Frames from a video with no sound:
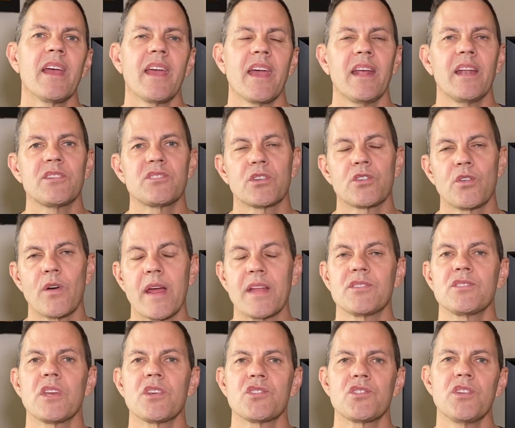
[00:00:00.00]
and it's a
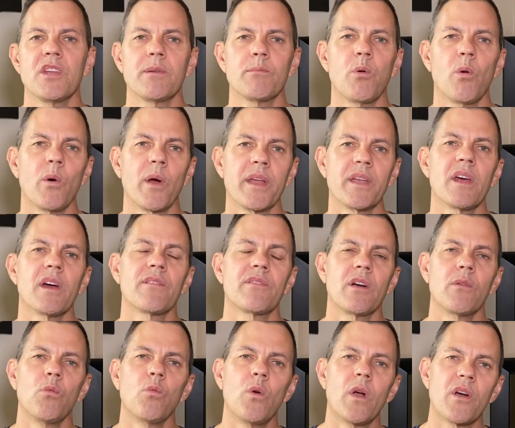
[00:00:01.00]
transitioning point
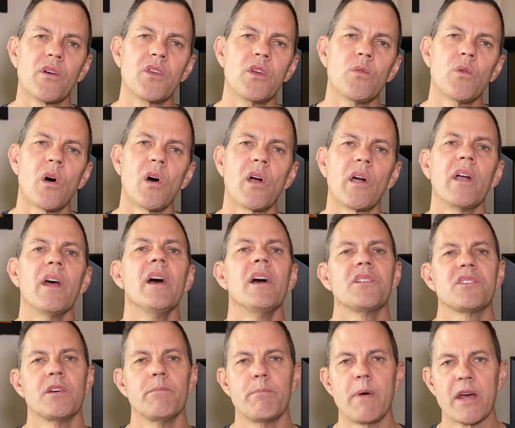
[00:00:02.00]
from where you are
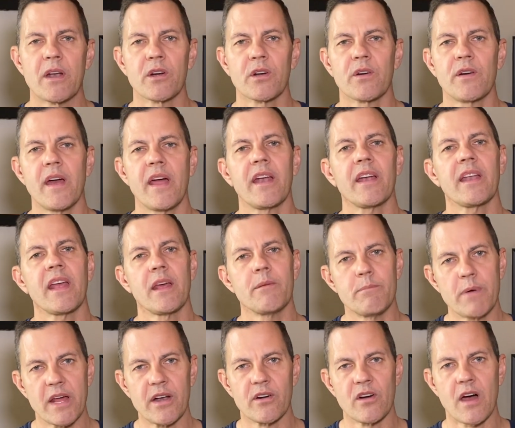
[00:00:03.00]
to better credit and
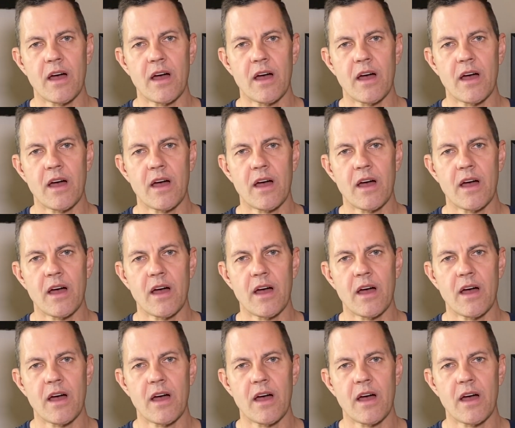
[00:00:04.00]
better